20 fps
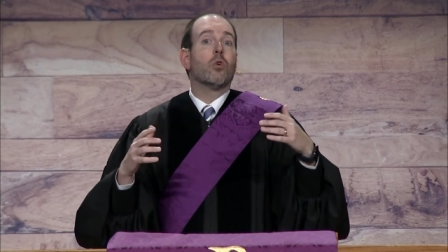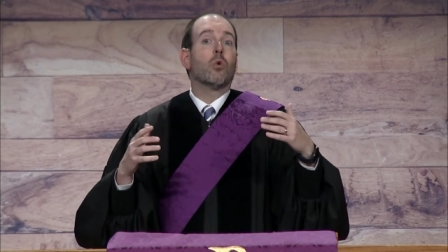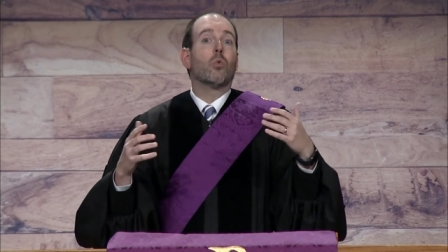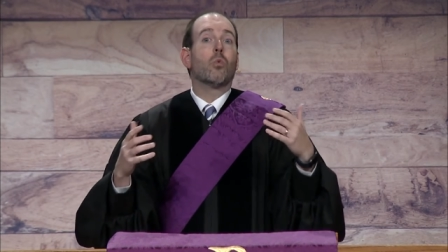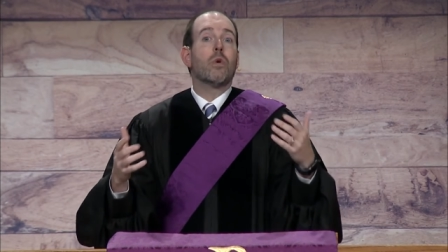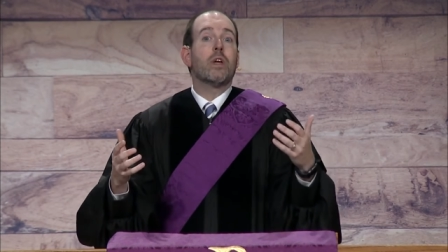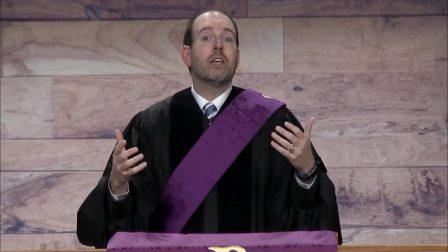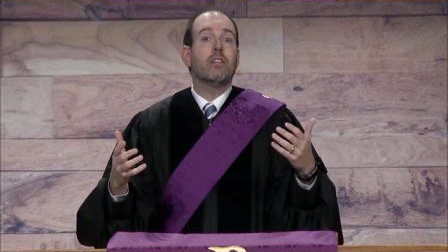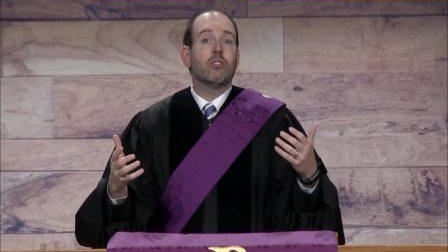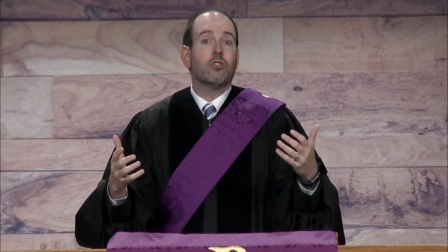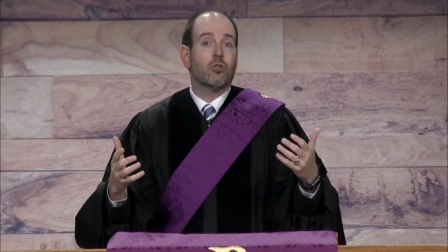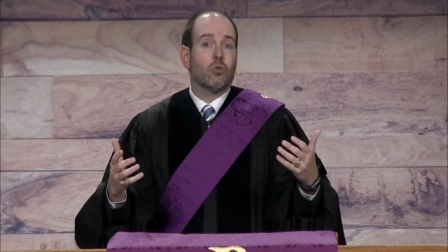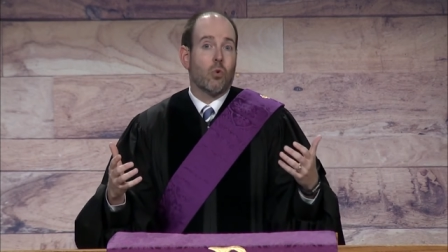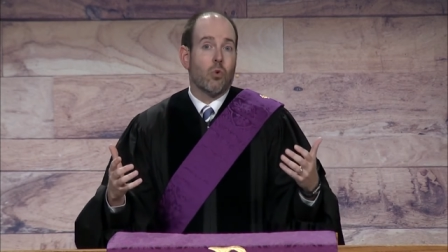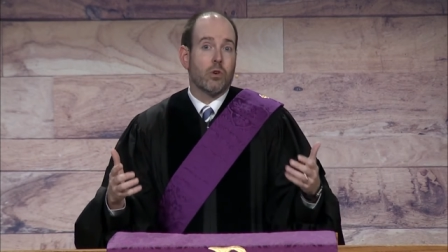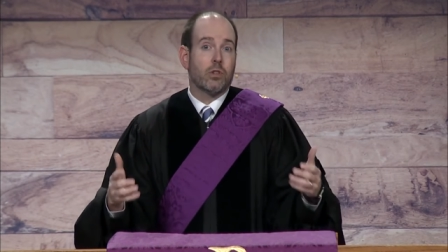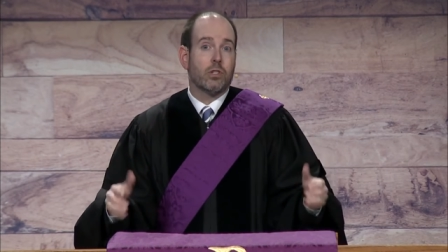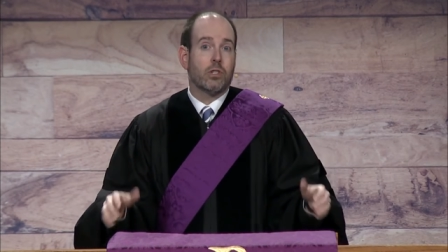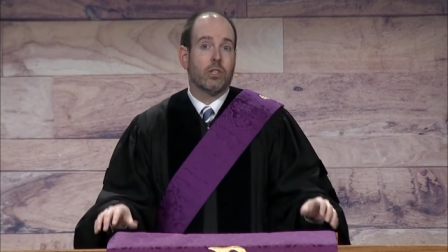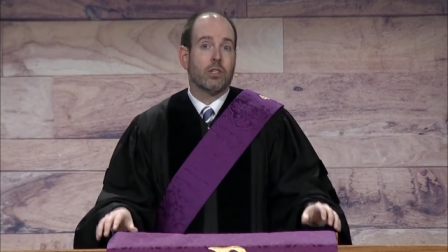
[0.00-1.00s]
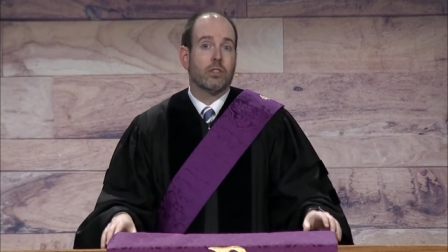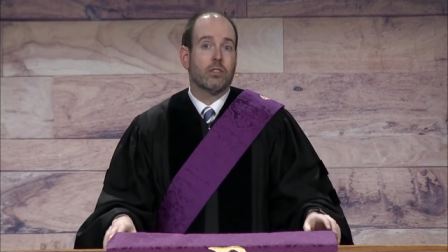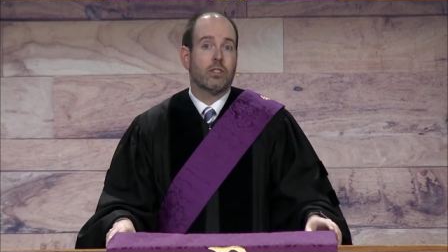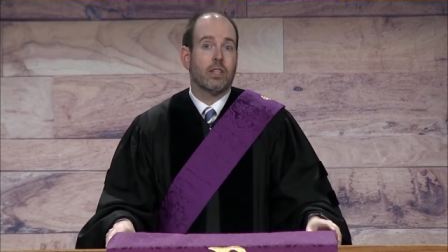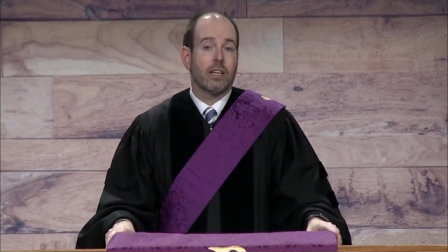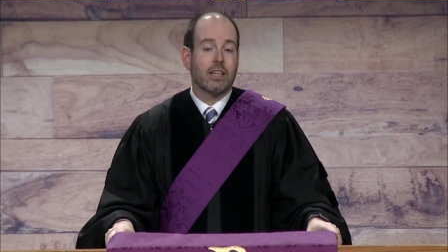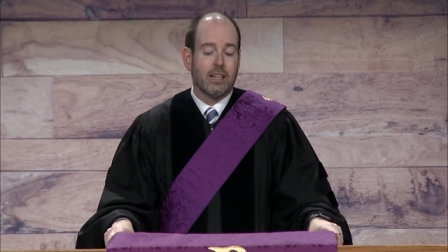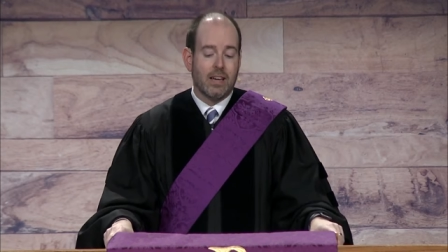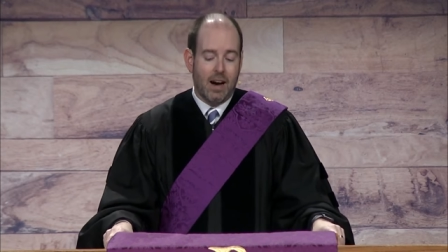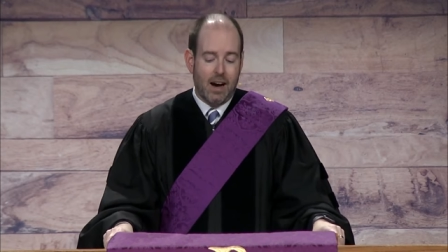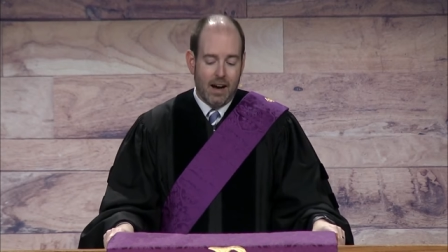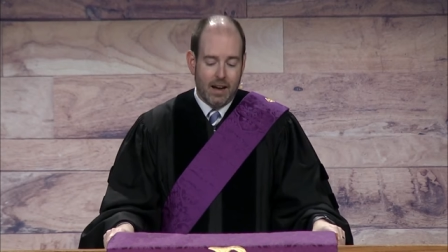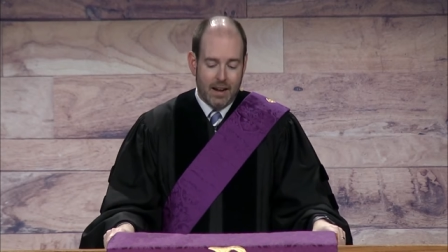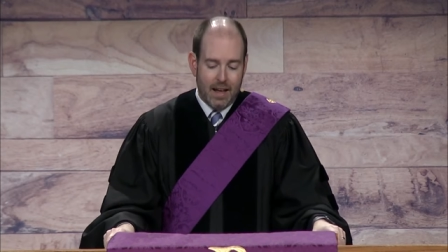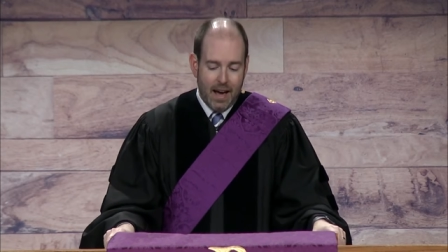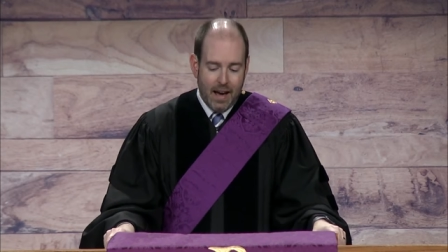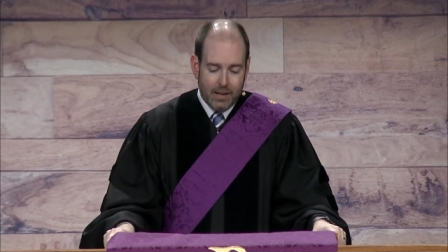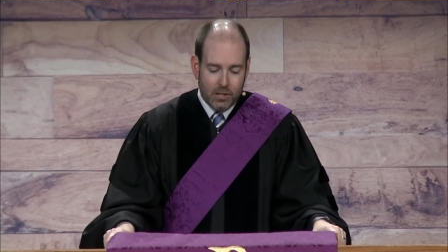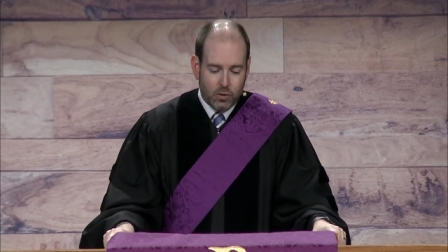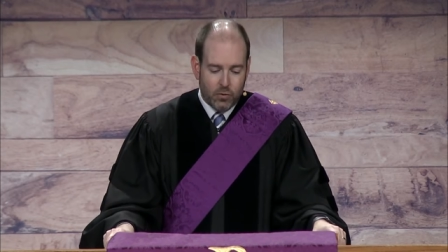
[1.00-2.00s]
the resources that God
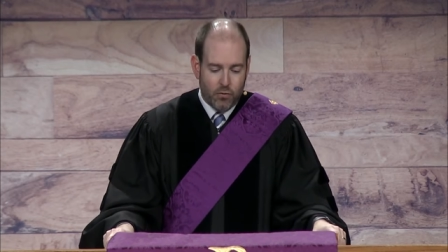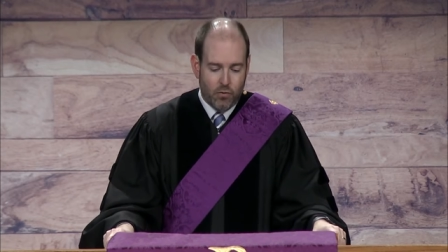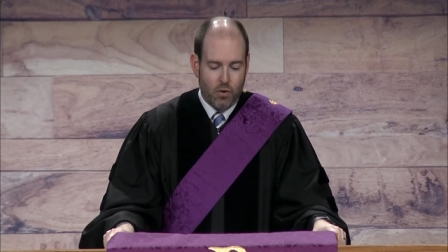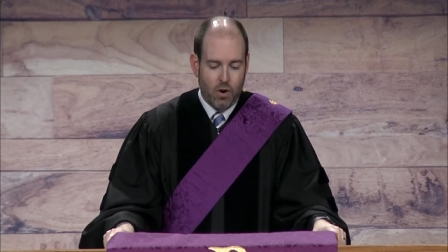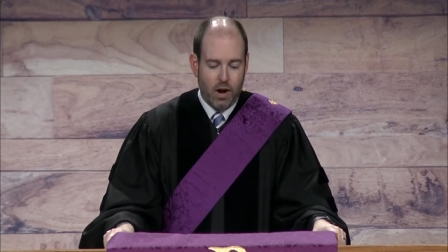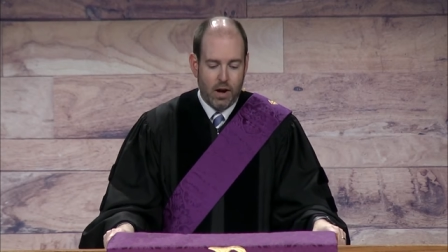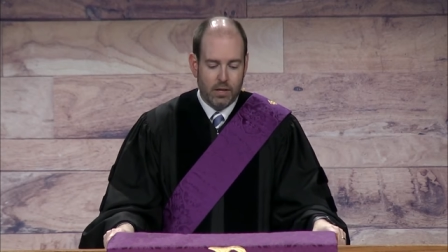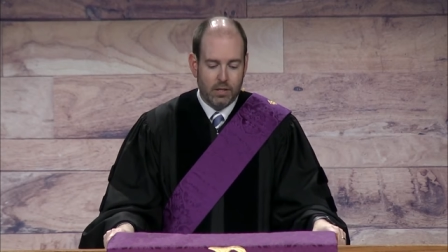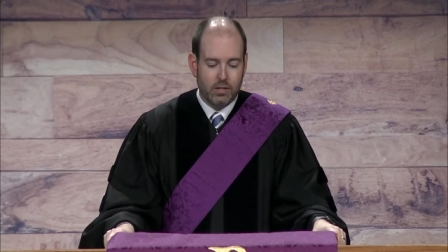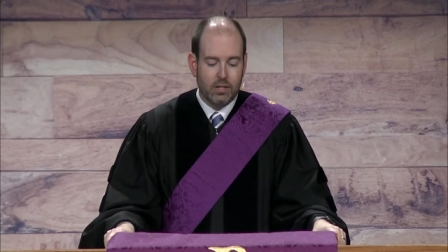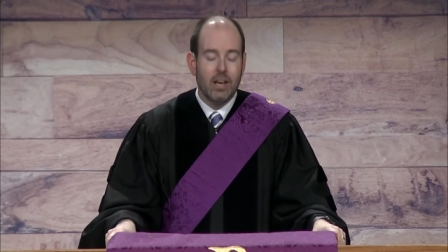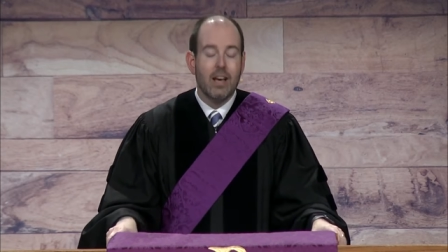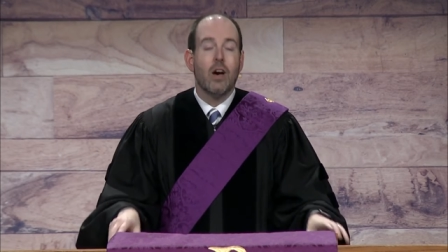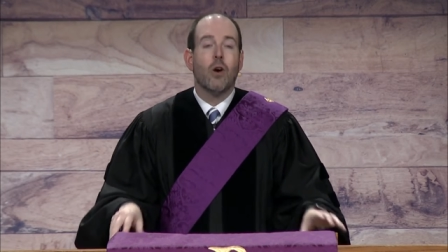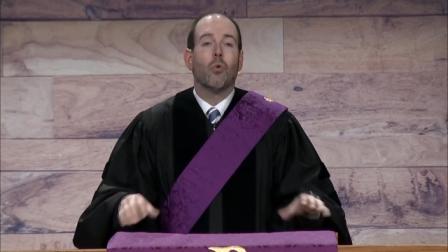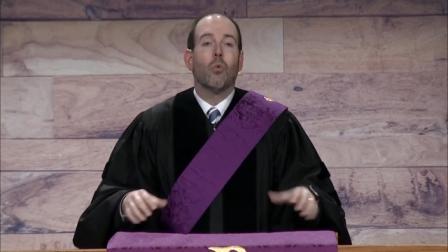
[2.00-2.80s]
has for us.